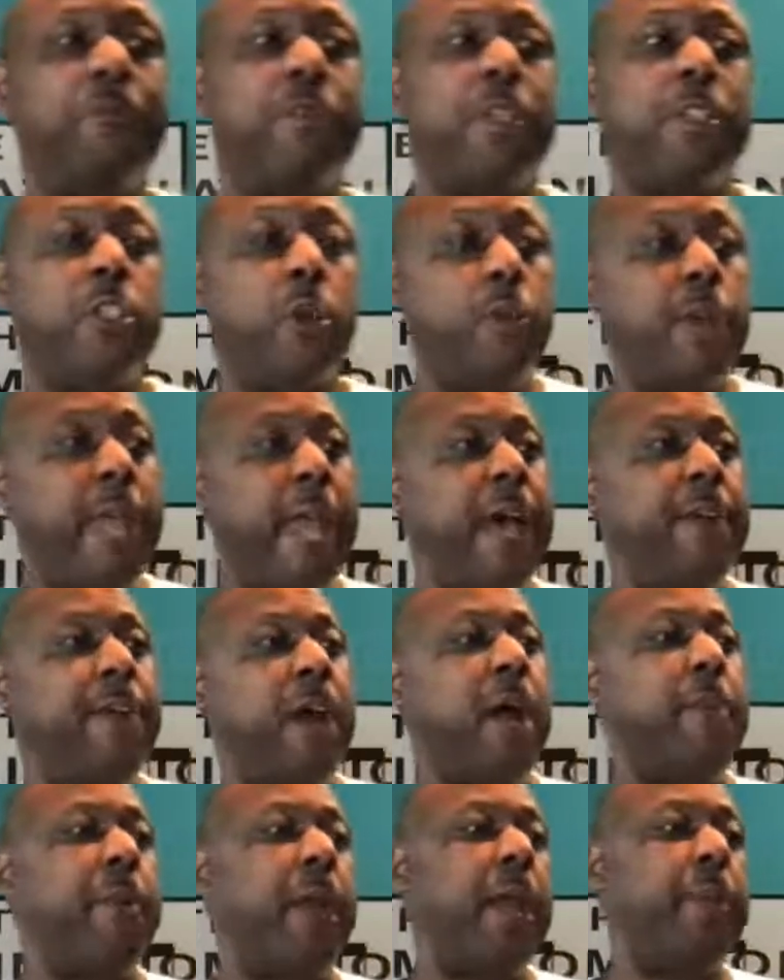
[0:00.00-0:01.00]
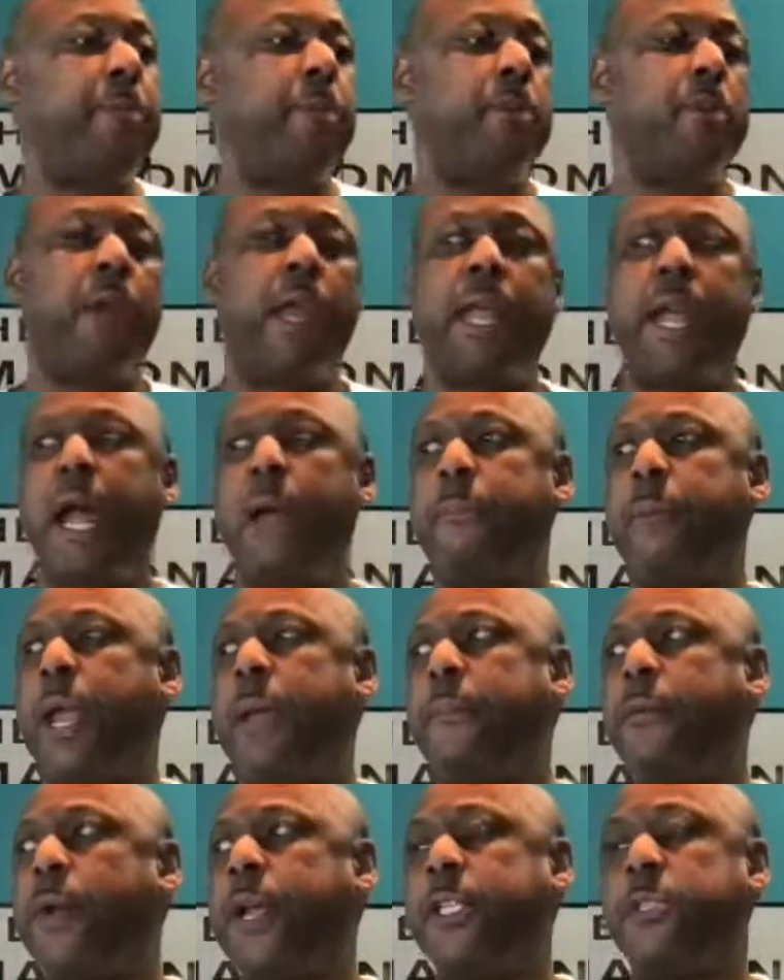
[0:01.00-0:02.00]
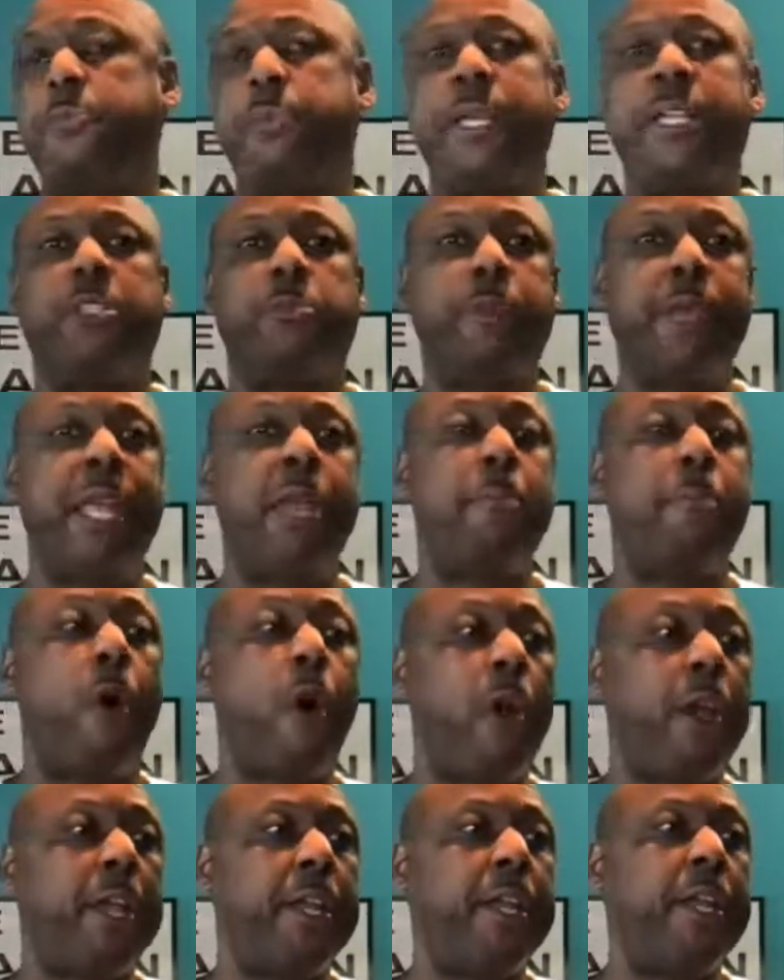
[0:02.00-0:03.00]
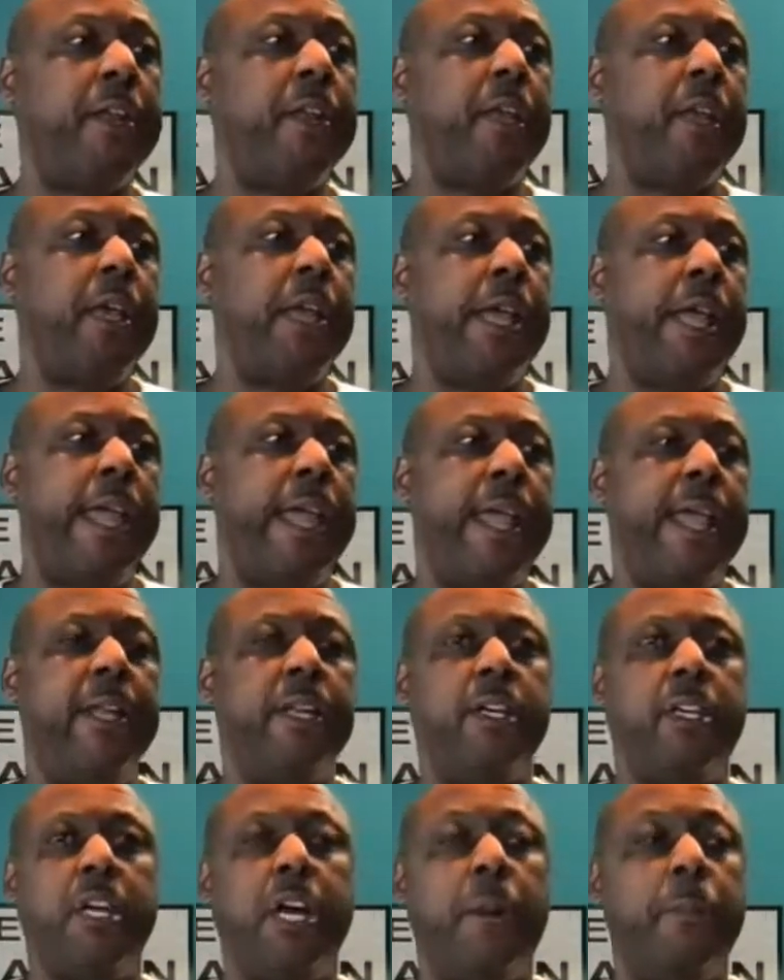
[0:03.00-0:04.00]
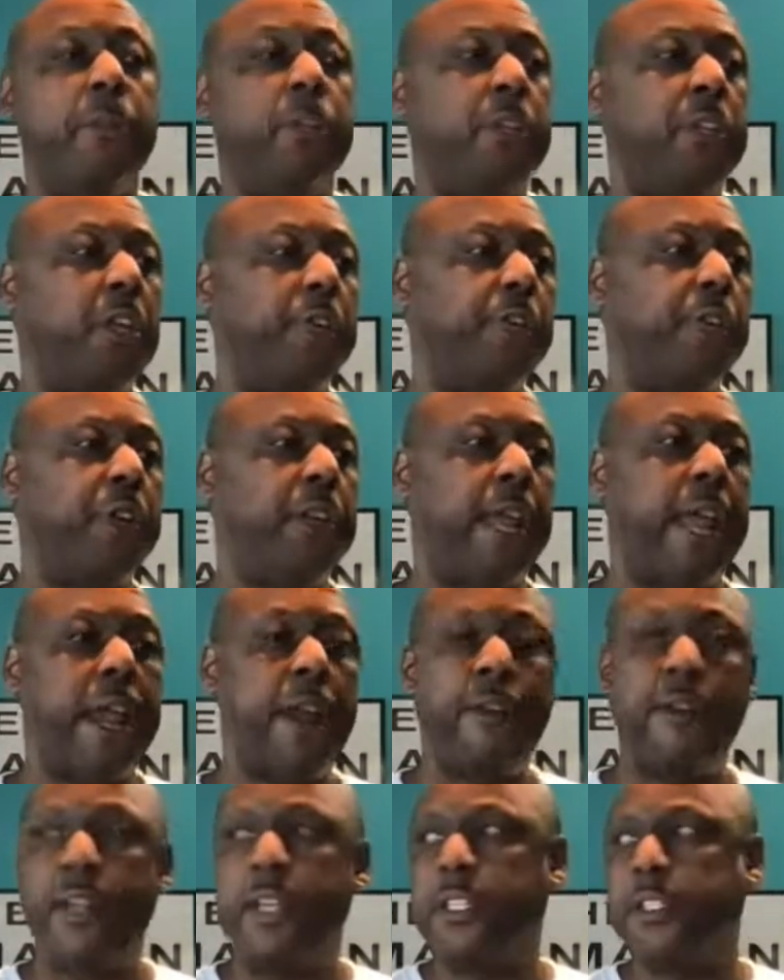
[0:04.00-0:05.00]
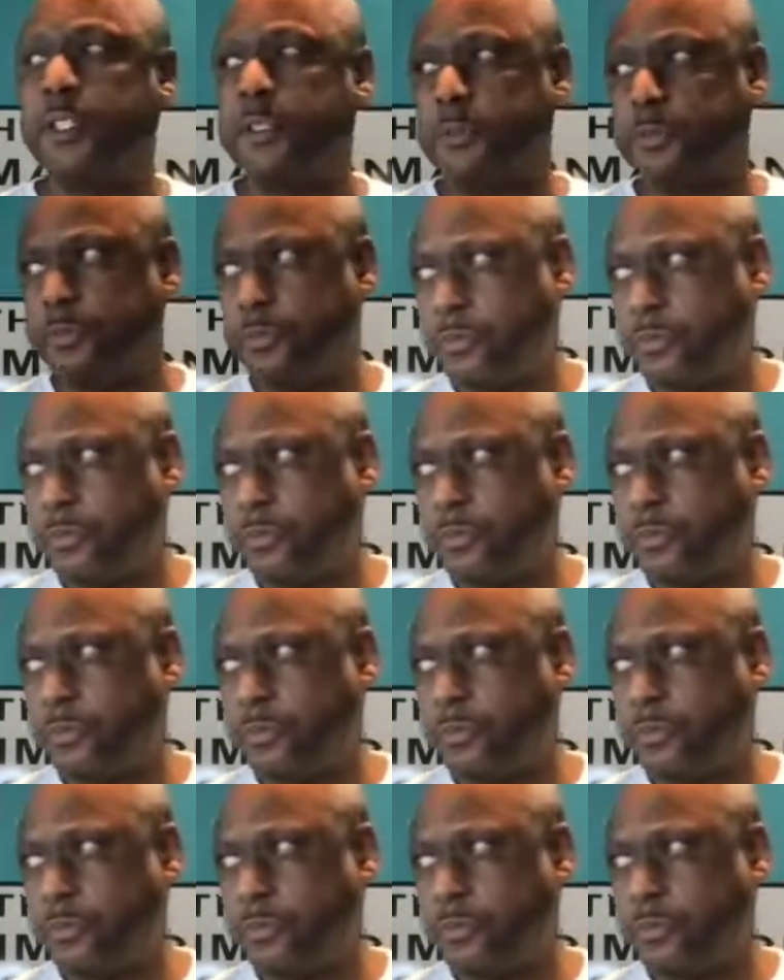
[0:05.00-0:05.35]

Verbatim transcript: So we have our paper, and our paper has, is being marketed in a couple of different areas.